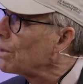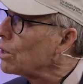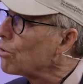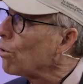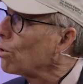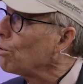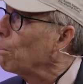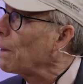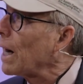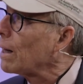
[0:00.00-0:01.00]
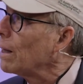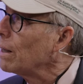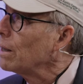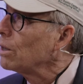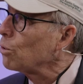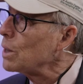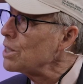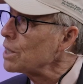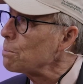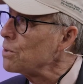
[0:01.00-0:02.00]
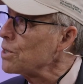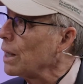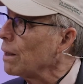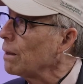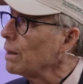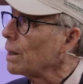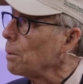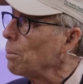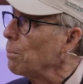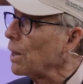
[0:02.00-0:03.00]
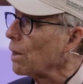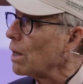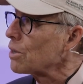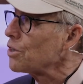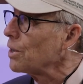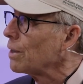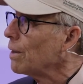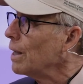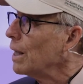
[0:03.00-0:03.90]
of the control group had it, 26% in the hyperbaric oxygen.